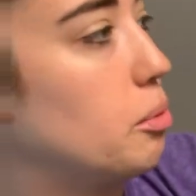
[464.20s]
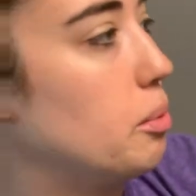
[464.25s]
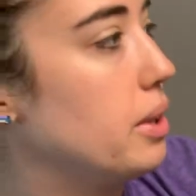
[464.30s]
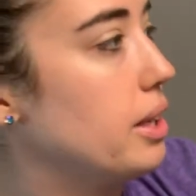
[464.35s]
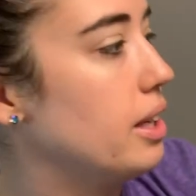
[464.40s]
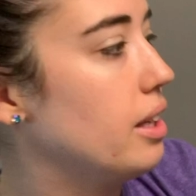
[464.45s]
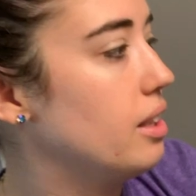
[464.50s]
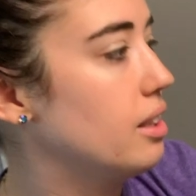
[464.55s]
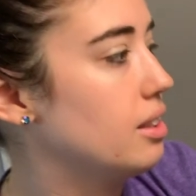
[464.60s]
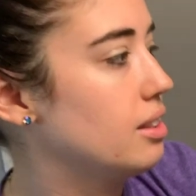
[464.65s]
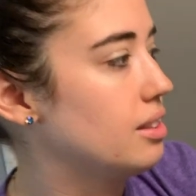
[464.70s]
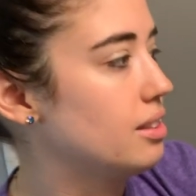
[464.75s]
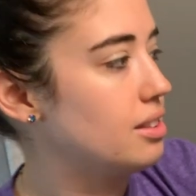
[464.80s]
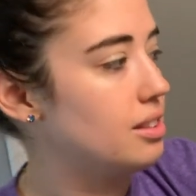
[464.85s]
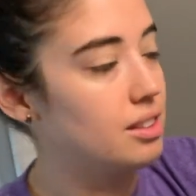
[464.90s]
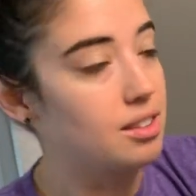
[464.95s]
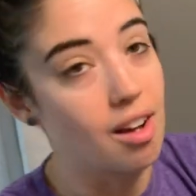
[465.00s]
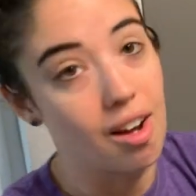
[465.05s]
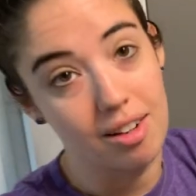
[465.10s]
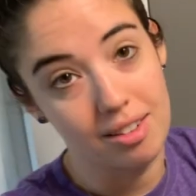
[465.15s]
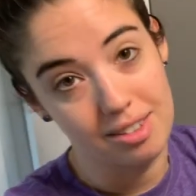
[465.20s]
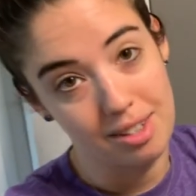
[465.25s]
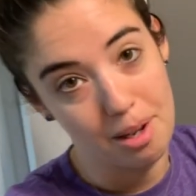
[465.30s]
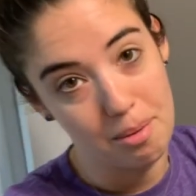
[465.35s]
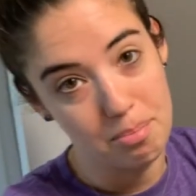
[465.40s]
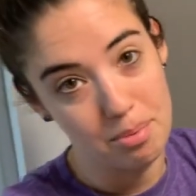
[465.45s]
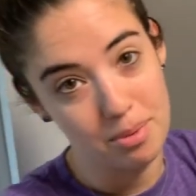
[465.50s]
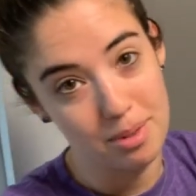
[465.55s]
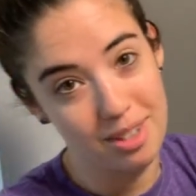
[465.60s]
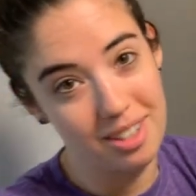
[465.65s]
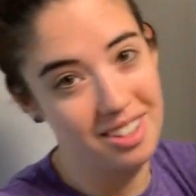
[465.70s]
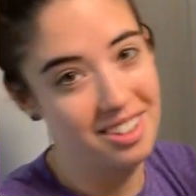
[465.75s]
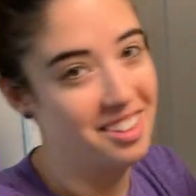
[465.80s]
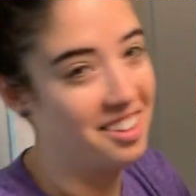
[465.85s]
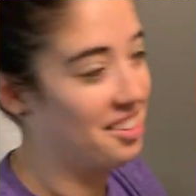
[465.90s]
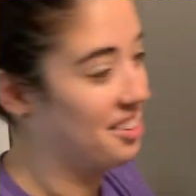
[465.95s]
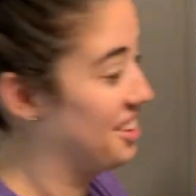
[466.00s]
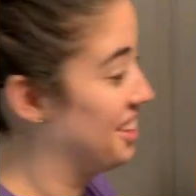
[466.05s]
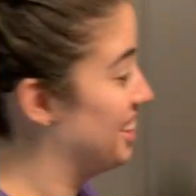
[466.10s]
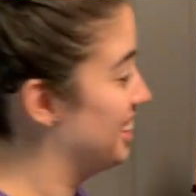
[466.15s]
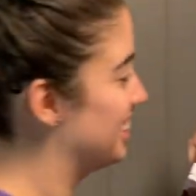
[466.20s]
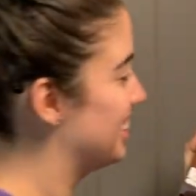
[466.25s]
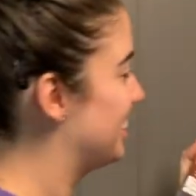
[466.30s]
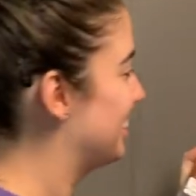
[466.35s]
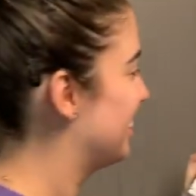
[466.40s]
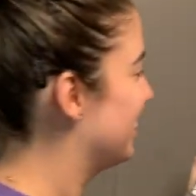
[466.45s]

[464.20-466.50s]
we stocked up on these.